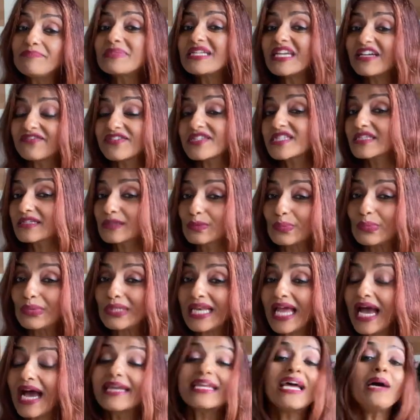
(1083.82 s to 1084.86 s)
deficit will
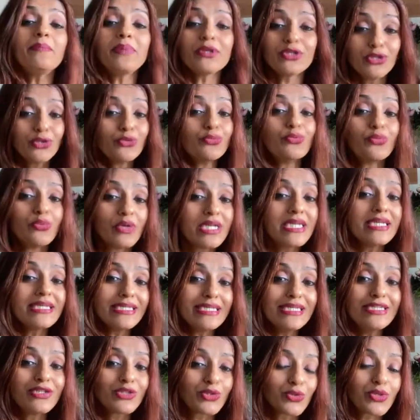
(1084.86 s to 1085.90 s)
add up and you will
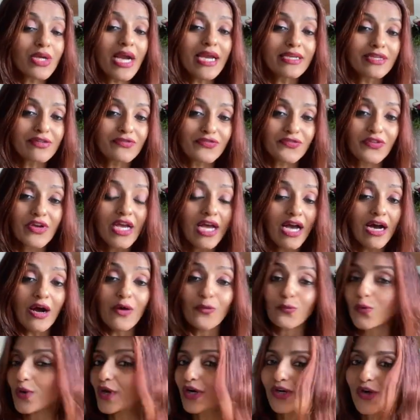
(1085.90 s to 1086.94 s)
need to kind of
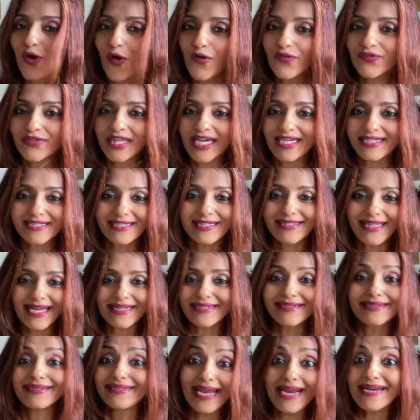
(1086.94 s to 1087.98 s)
work off that
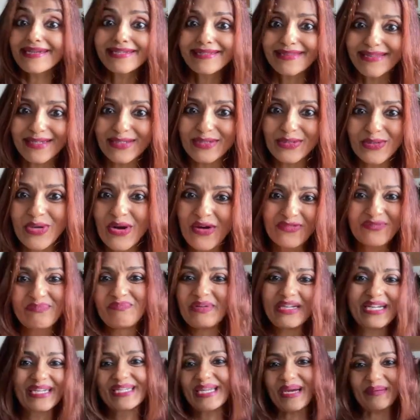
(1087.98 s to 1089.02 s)
debt that you have
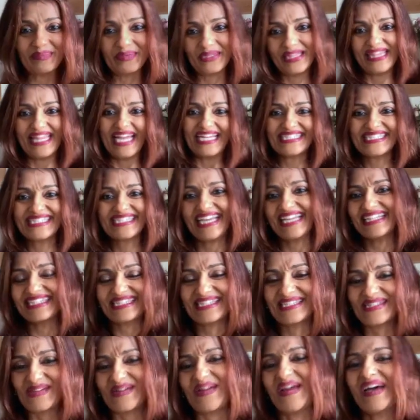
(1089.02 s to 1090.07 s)
built up in that
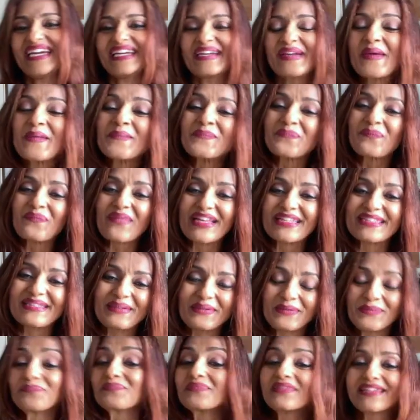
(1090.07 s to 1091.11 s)
sense, right?
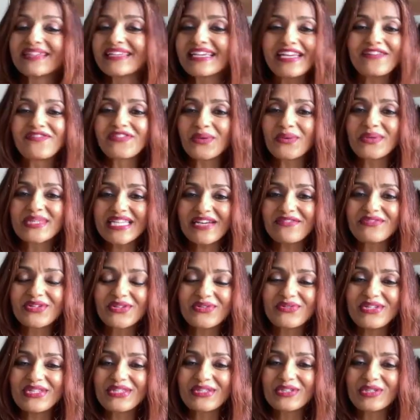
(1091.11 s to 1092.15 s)
So if there was ever a
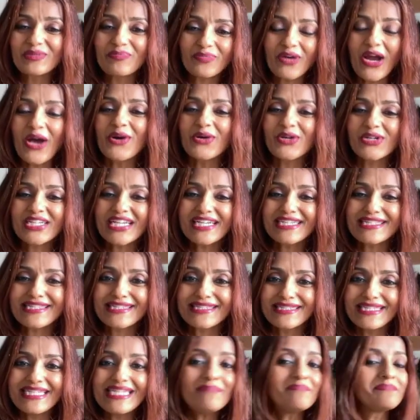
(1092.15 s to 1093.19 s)
reason to prioritize
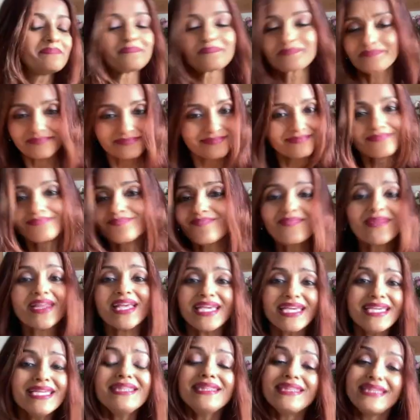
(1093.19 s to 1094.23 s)
sleep,
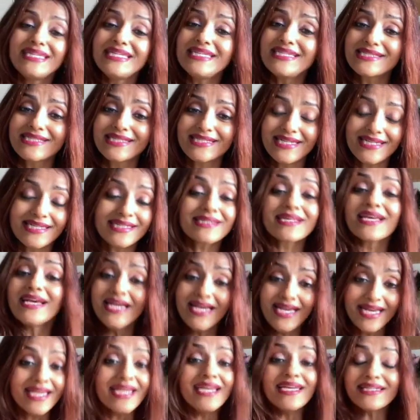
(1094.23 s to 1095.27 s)
in these days,
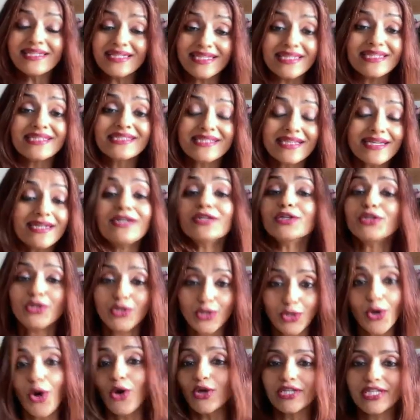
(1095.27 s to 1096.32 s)
it is a
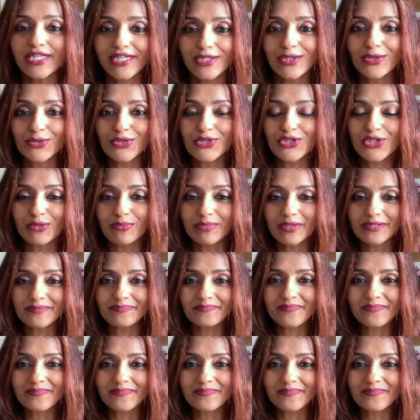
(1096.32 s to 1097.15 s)
non-negotiable.